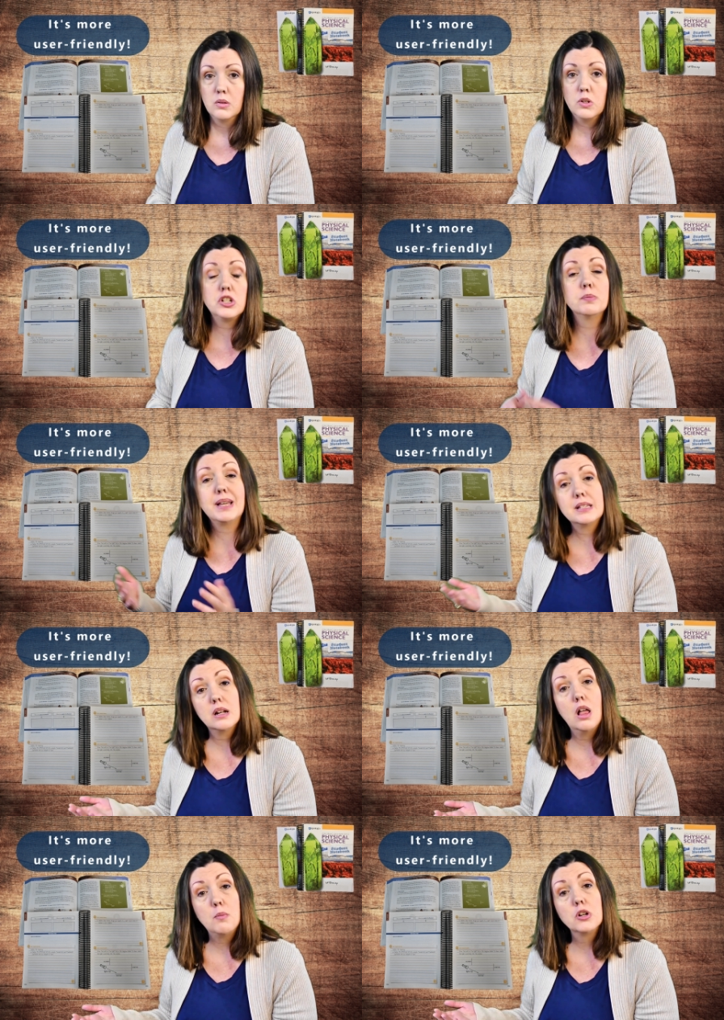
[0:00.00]
which just makes it a
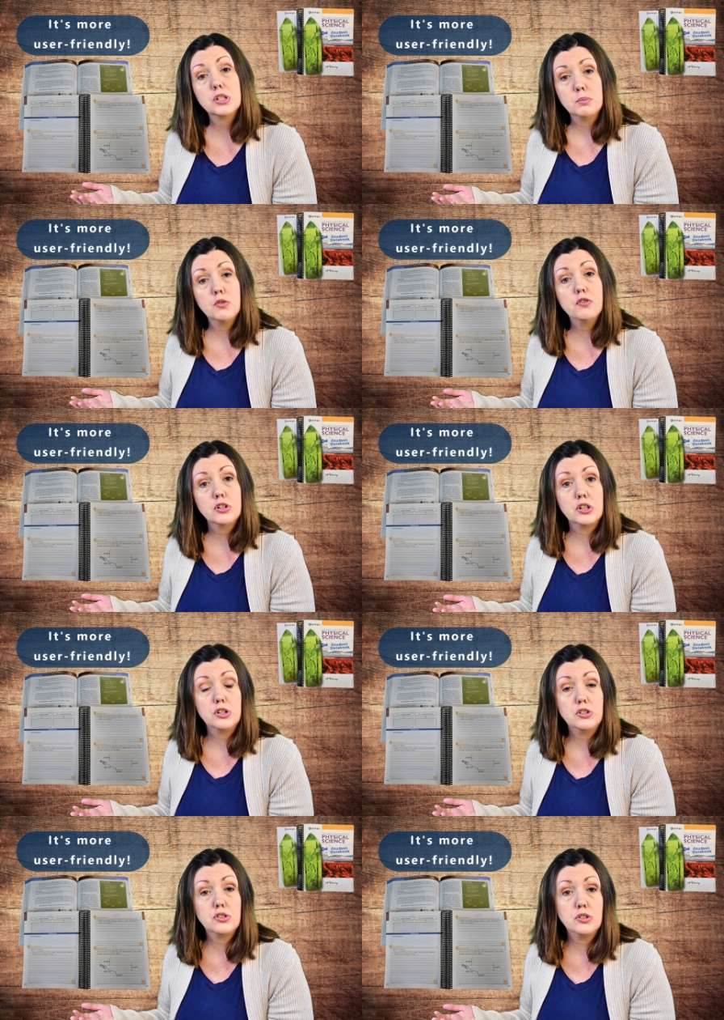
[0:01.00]
lot more simple for
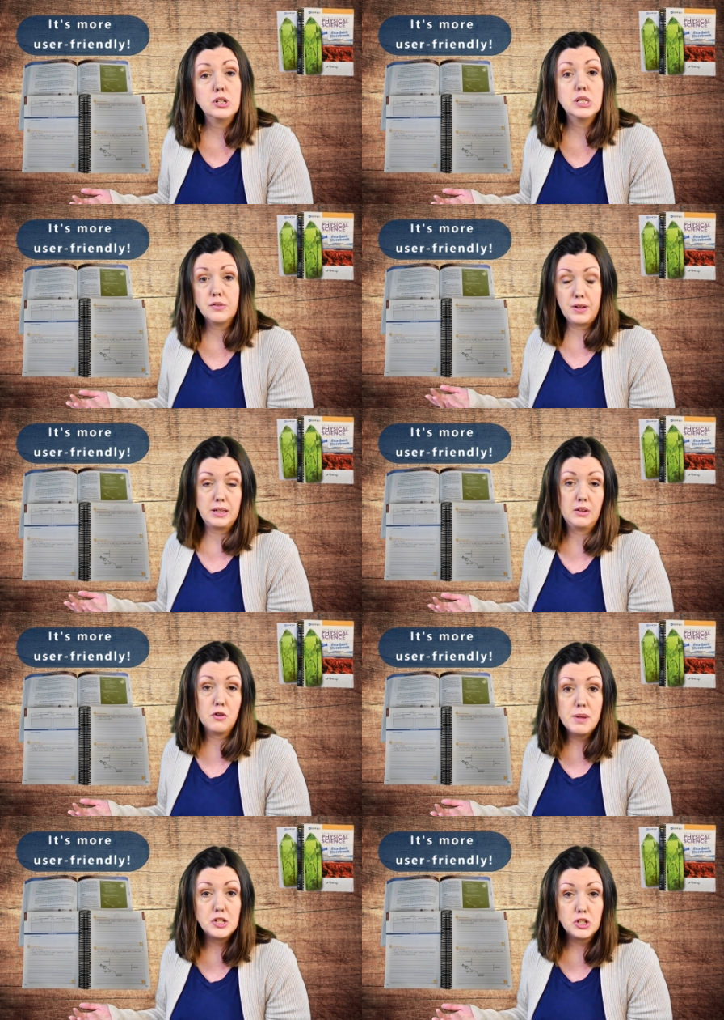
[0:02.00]
your student to find the
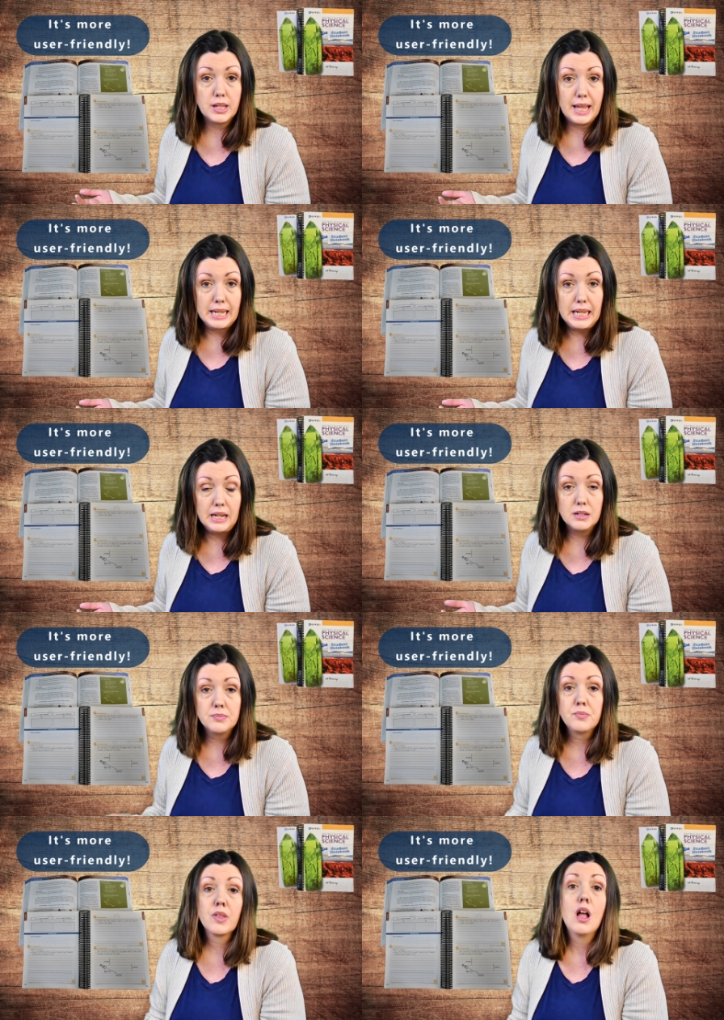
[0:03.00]
information that they need.
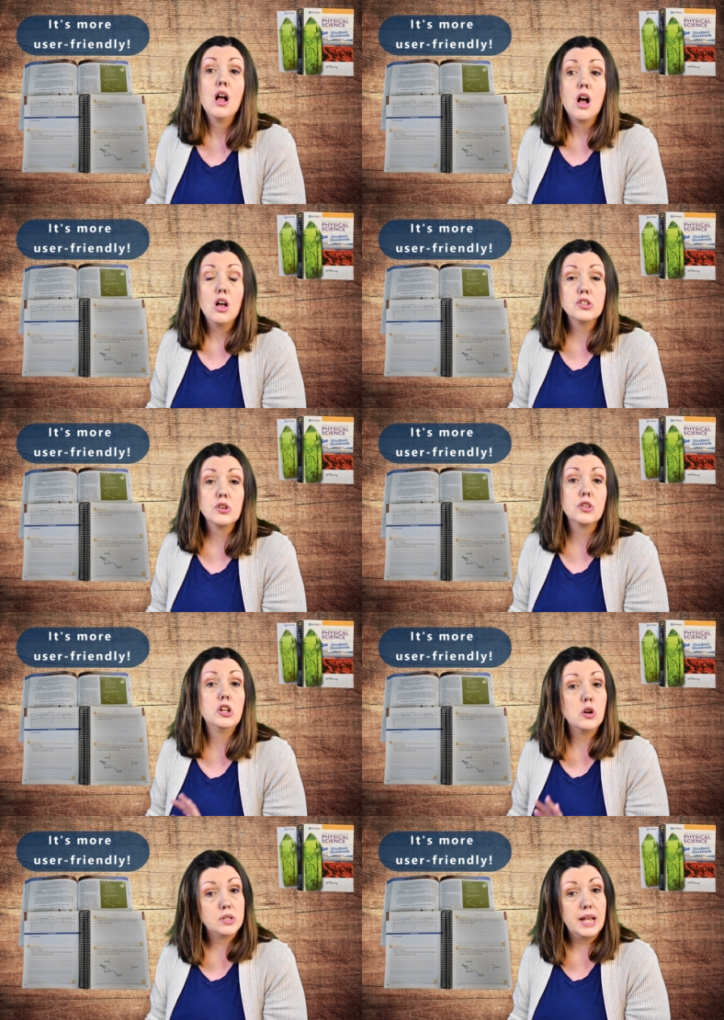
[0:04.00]
Also, the
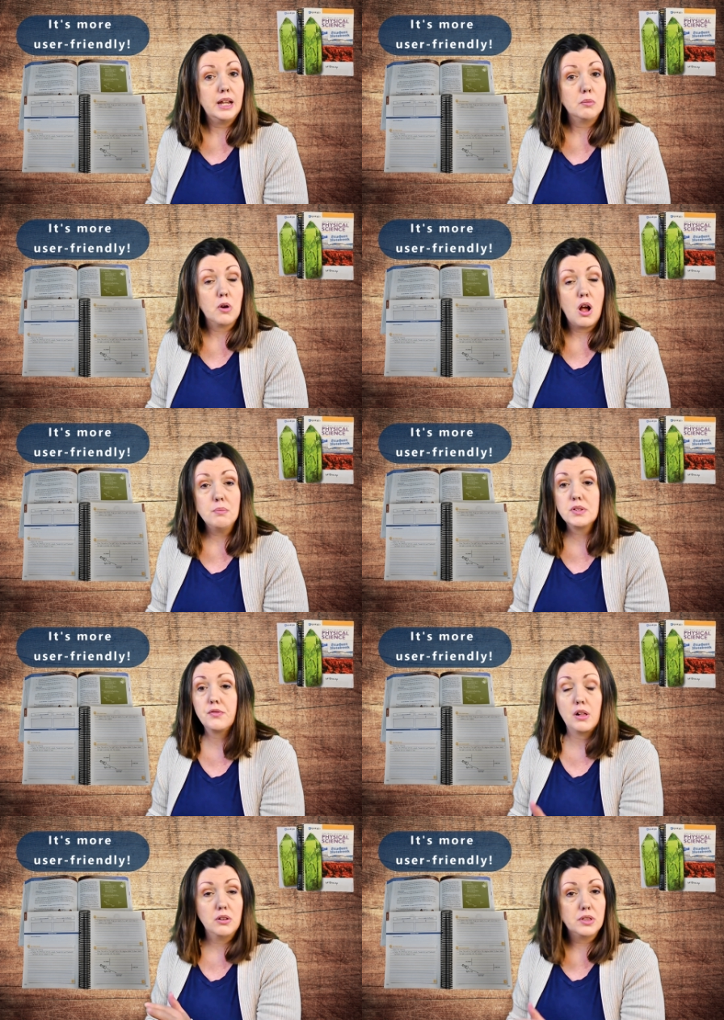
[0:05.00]
note-taking prompts
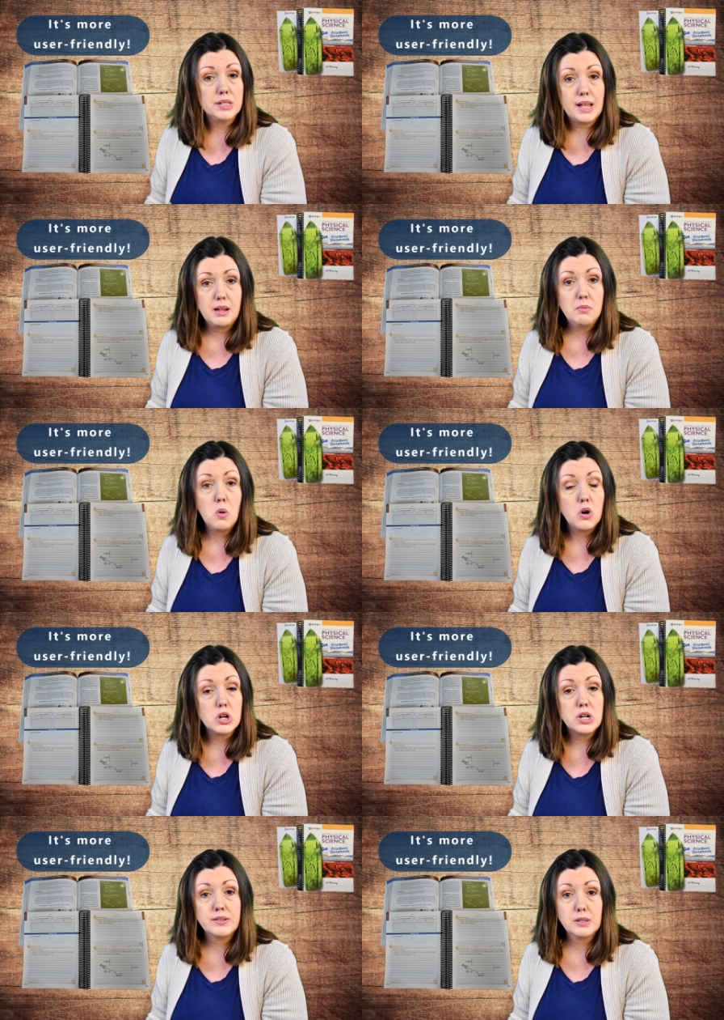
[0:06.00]
follow the same
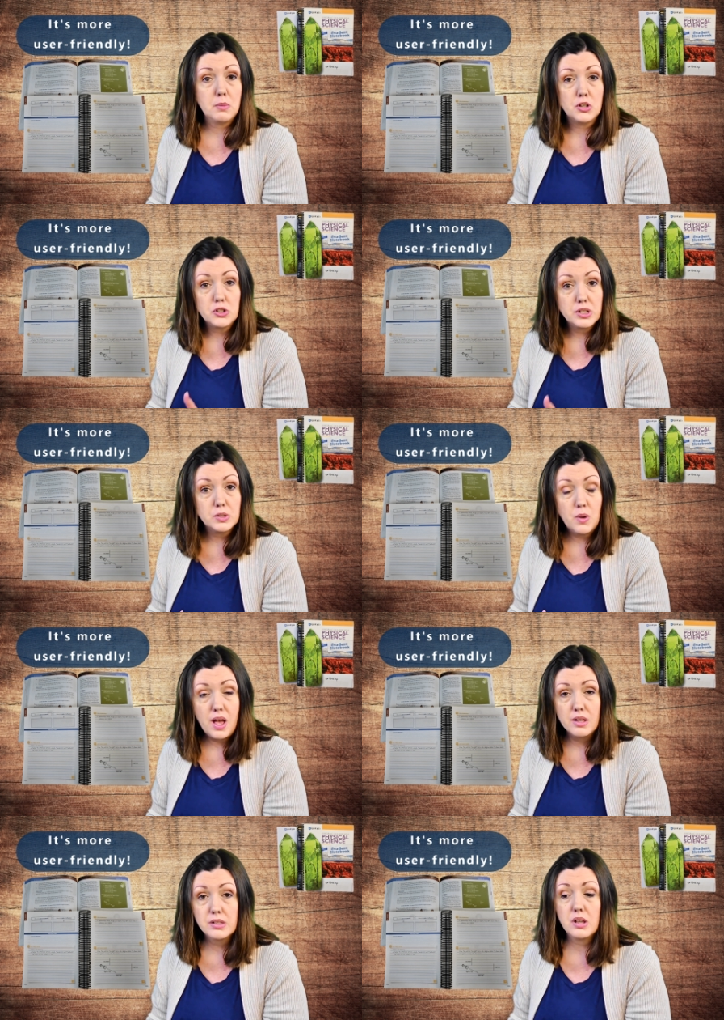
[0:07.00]
order as the module as
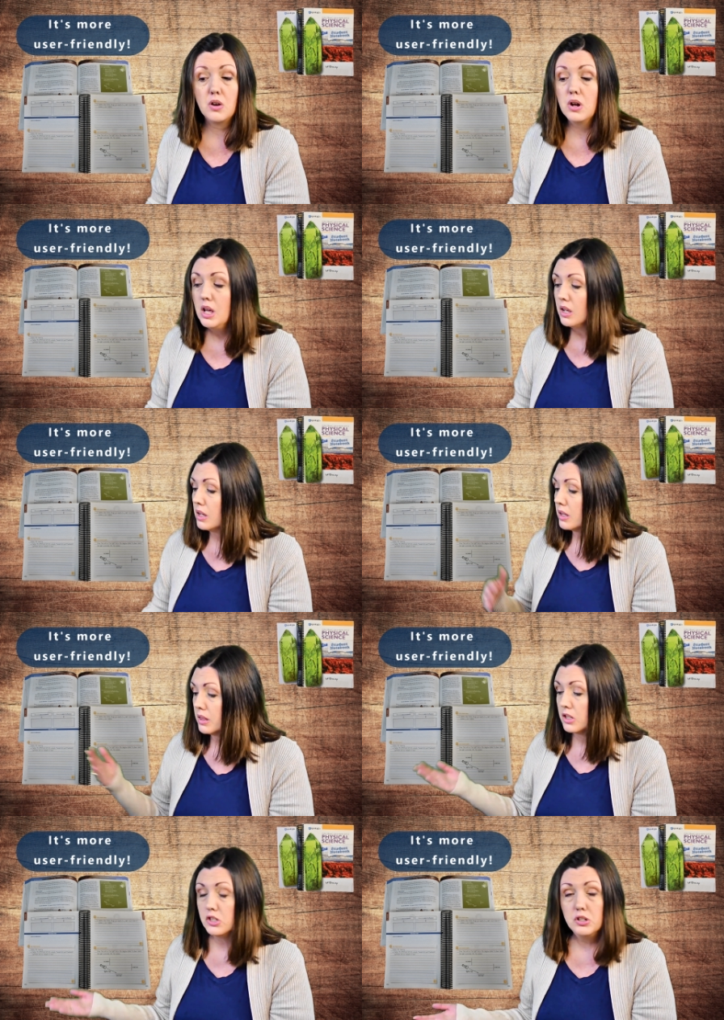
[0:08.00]
well, so
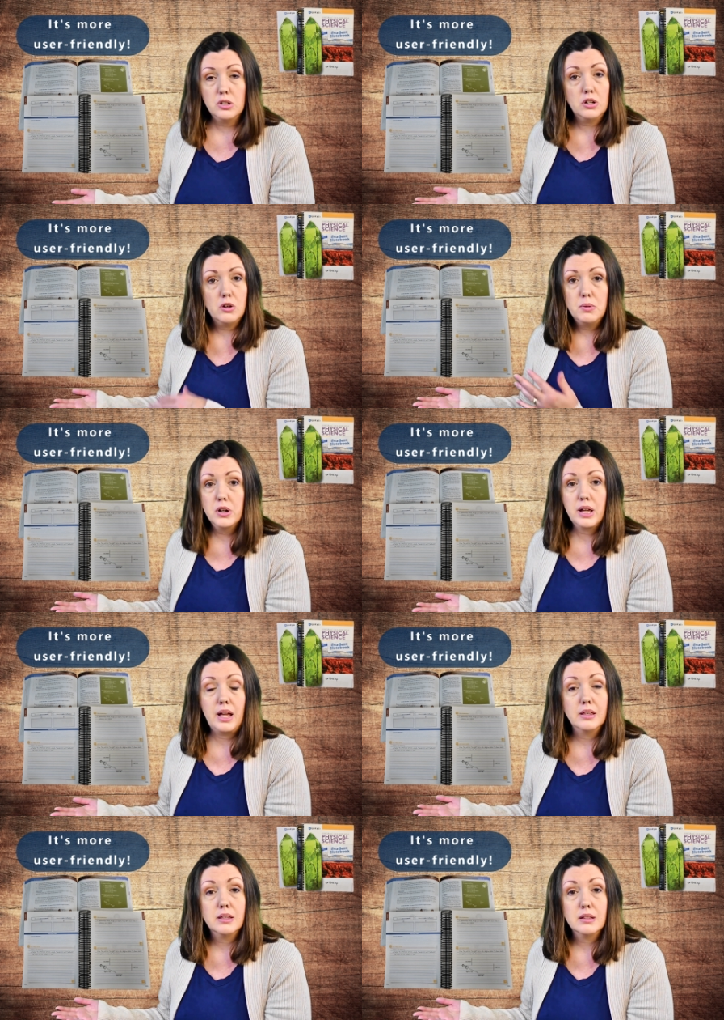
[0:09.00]
the student notebook
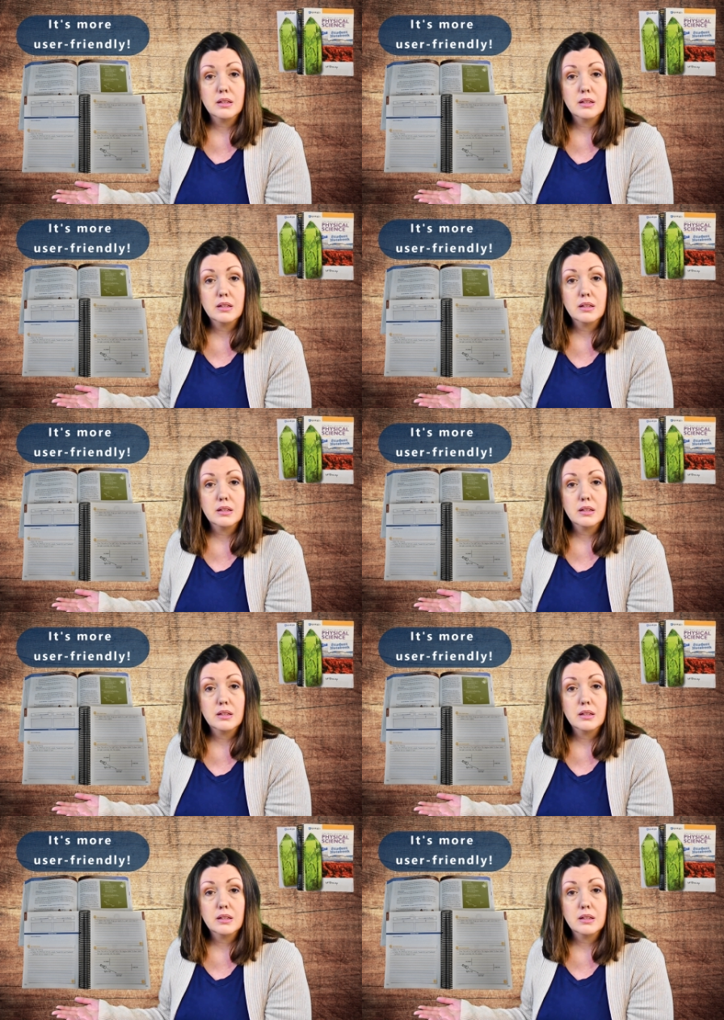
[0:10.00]
and